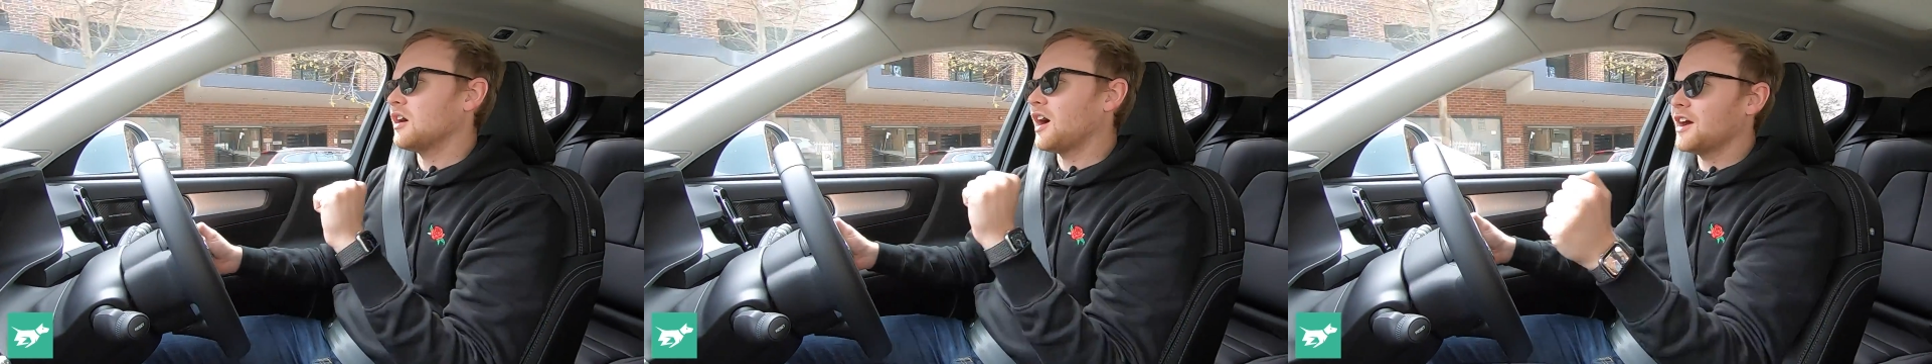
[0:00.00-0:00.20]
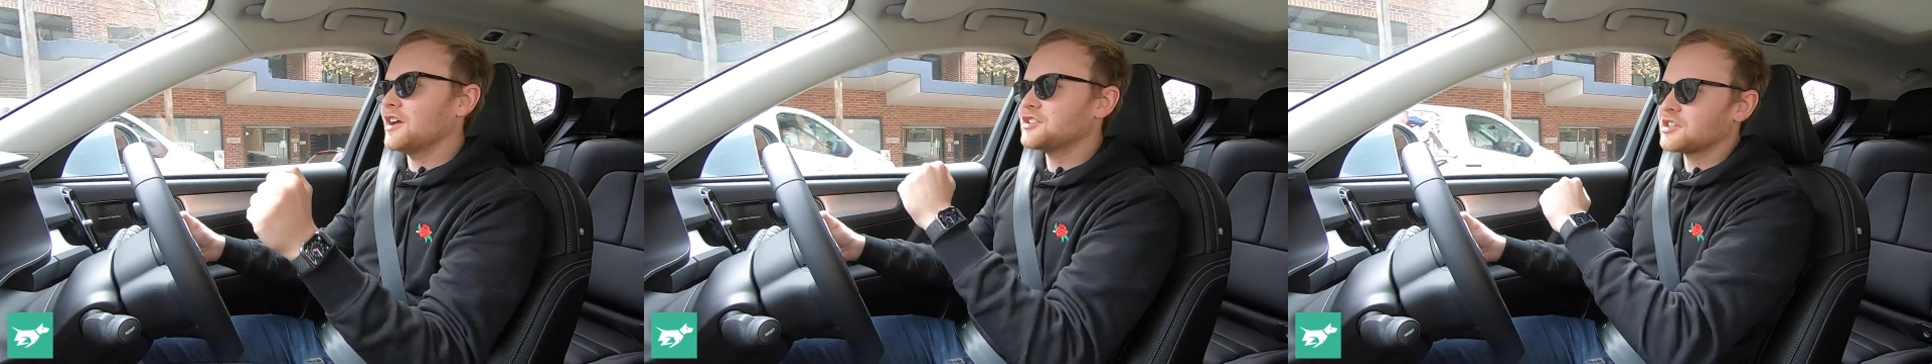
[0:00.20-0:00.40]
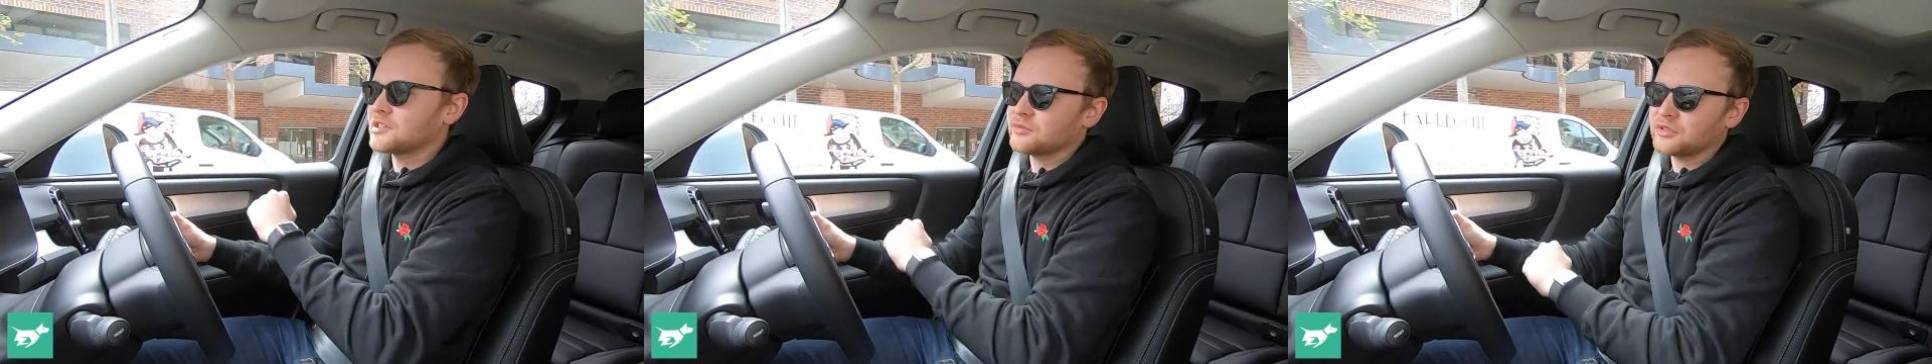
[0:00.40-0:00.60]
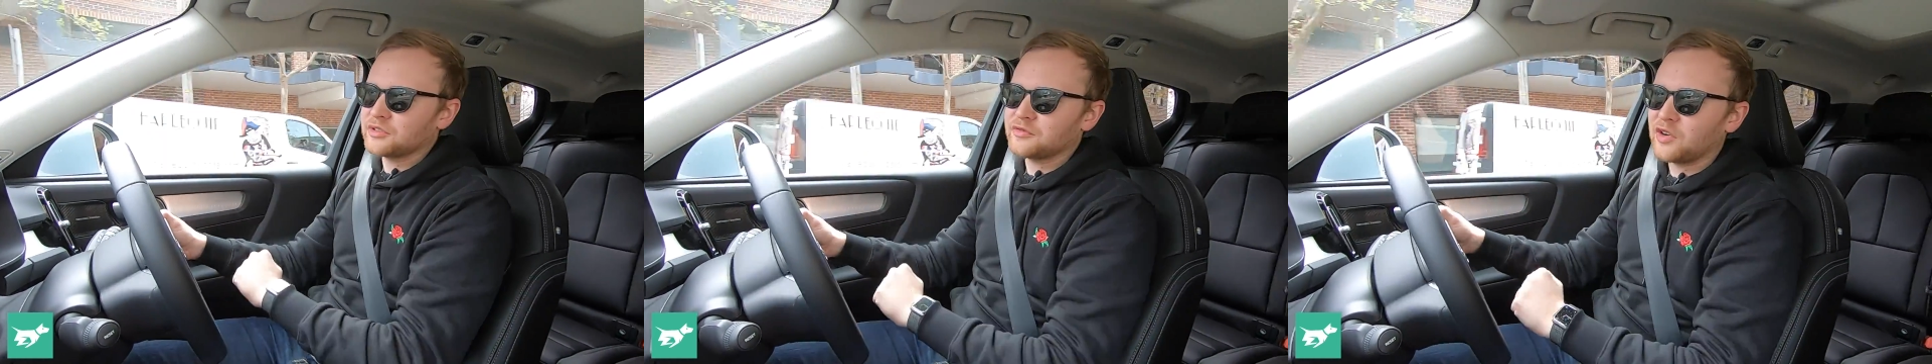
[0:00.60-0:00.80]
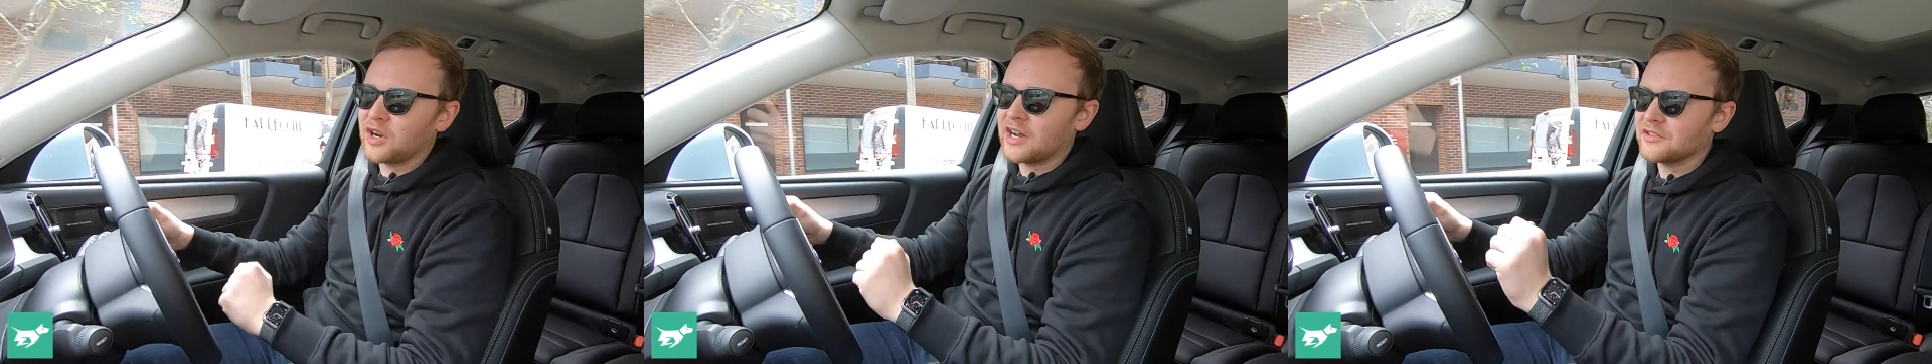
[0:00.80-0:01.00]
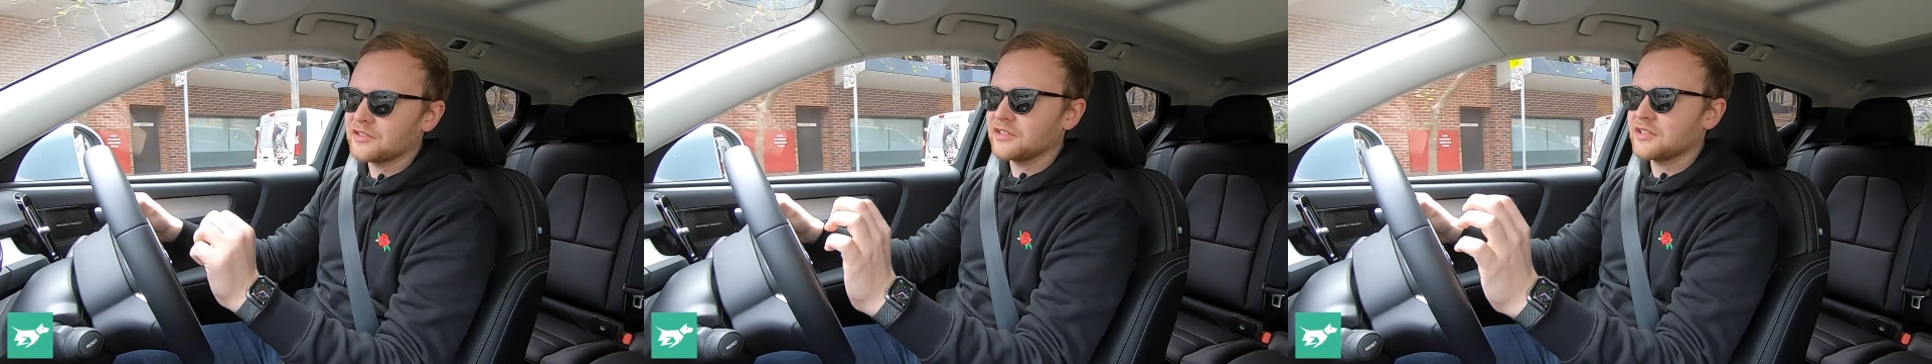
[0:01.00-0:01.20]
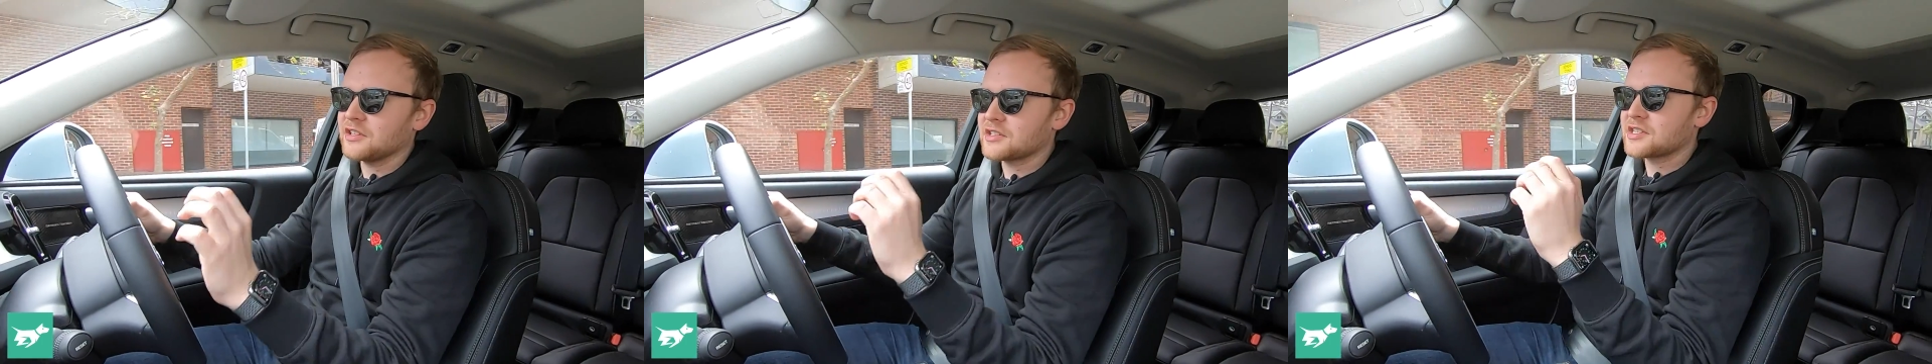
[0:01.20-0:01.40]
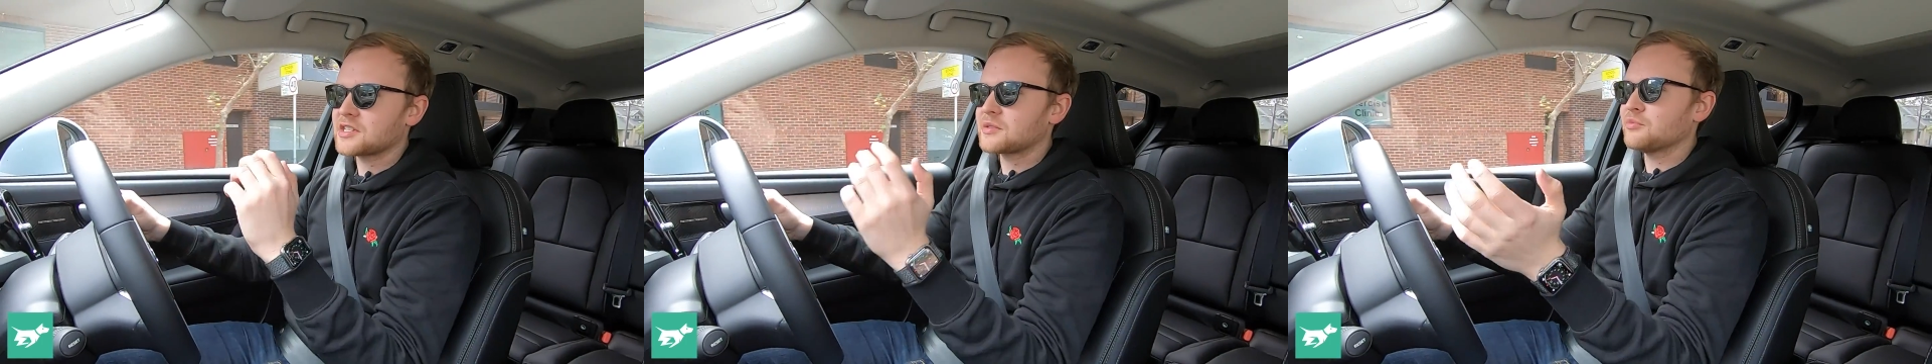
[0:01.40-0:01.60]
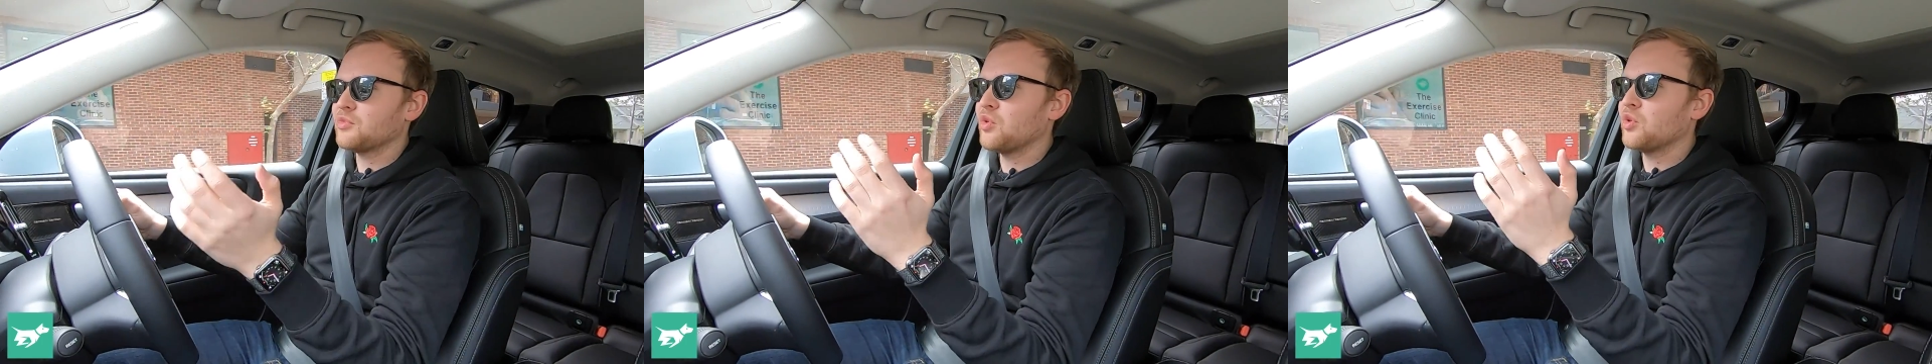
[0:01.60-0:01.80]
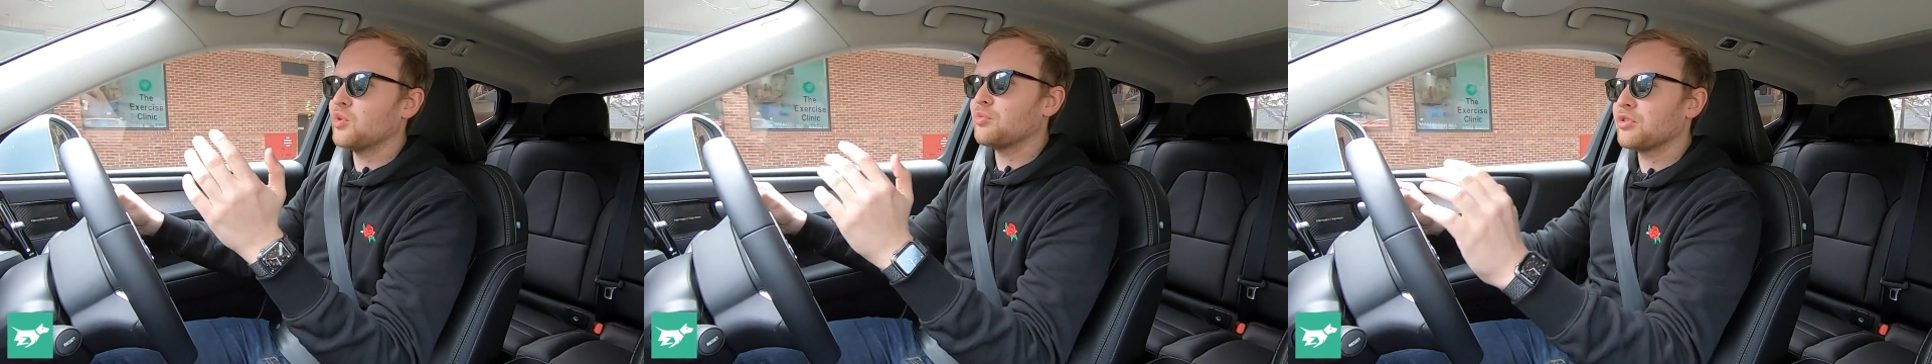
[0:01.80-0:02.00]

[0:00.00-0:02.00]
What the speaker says: I generally find that in this small